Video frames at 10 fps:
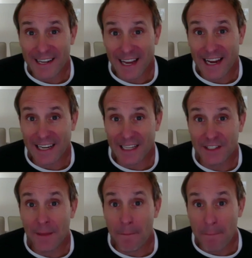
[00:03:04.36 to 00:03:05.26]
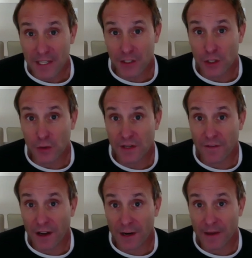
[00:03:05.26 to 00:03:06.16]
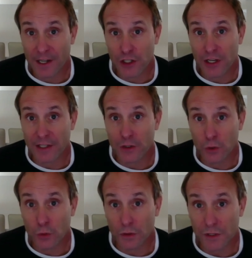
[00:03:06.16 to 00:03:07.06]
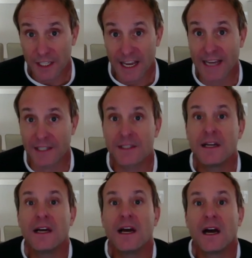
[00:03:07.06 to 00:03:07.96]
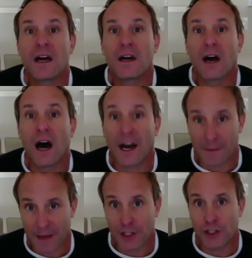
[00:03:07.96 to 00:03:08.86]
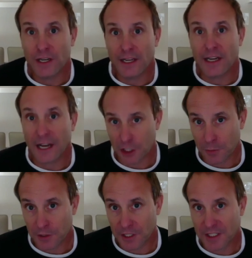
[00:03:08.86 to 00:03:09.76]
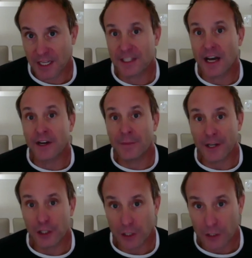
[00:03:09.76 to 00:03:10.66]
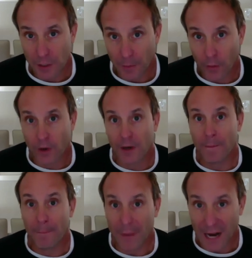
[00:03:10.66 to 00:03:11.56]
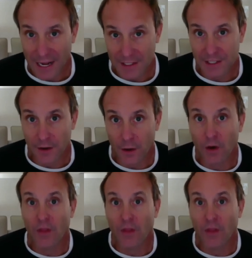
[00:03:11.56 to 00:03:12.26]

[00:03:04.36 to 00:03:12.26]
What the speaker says: hate is the misuse of automation and tools. Yes, automation in customer success, automation and support, bots and all